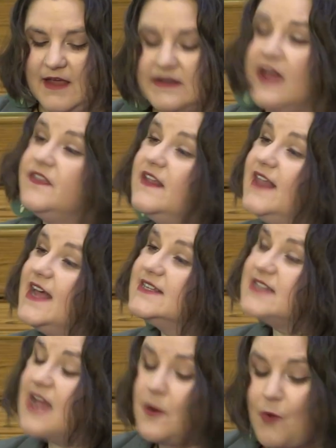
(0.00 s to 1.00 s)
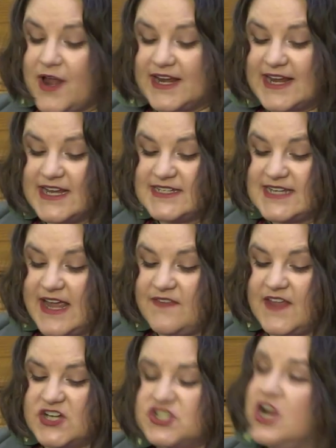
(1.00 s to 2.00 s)
Nonetheless, I want to
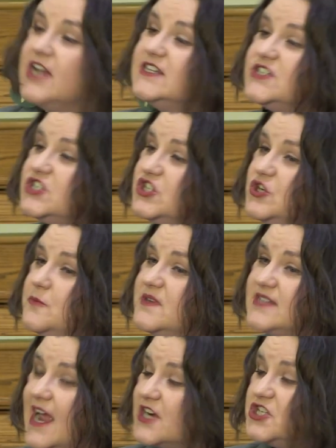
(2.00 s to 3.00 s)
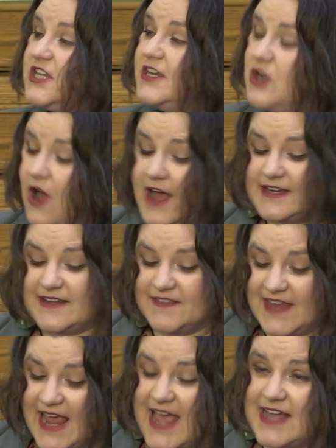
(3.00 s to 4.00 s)
contend that John's tomb is actually not
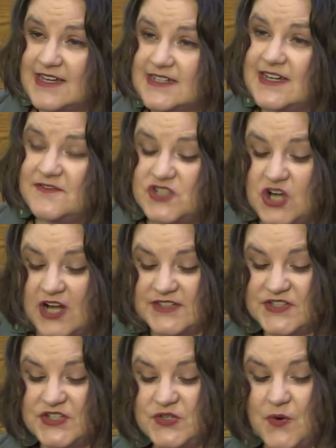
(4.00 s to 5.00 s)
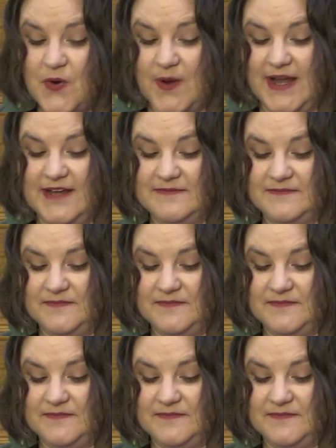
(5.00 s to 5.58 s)
the end of John's story.